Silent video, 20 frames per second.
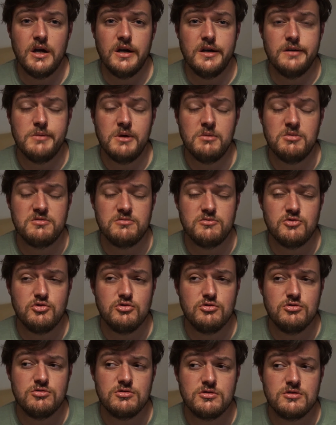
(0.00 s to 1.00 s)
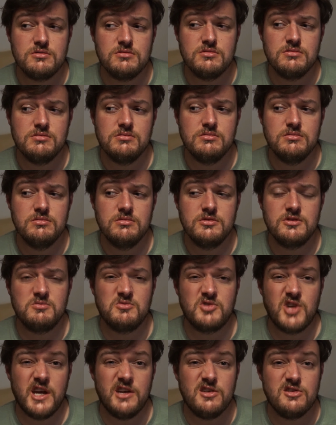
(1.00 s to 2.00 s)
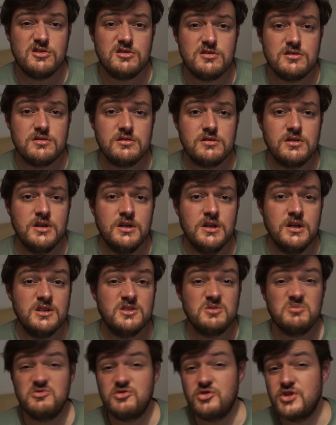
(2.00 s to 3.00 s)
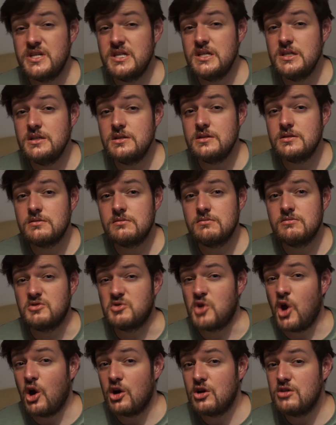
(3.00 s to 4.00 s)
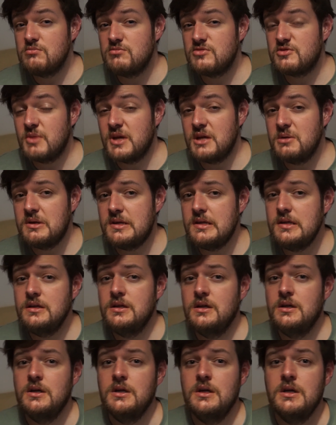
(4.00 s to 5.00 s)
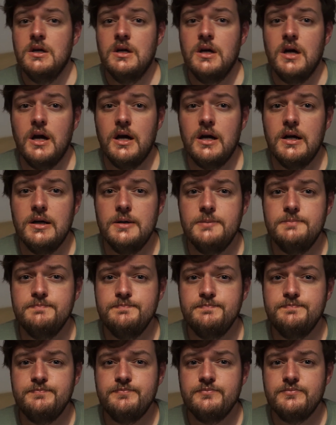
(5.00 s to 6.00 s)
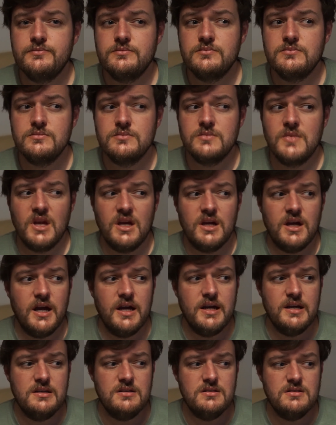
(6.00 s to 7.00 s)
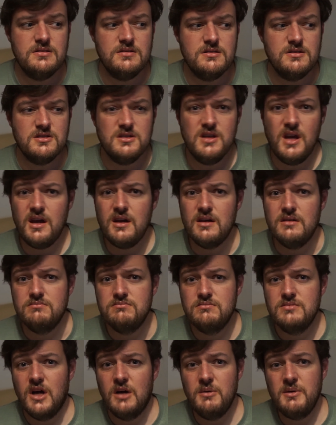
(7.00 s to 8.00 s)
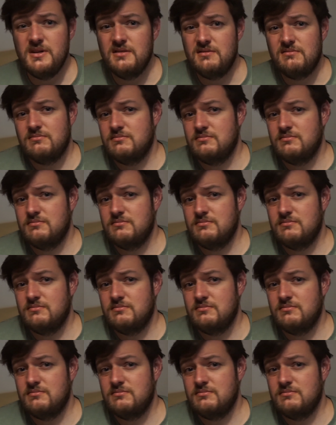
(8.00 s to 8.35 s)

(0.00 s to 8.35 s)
maybe some doors, some chests, some trees, some columns maybe. And yeah, I mean,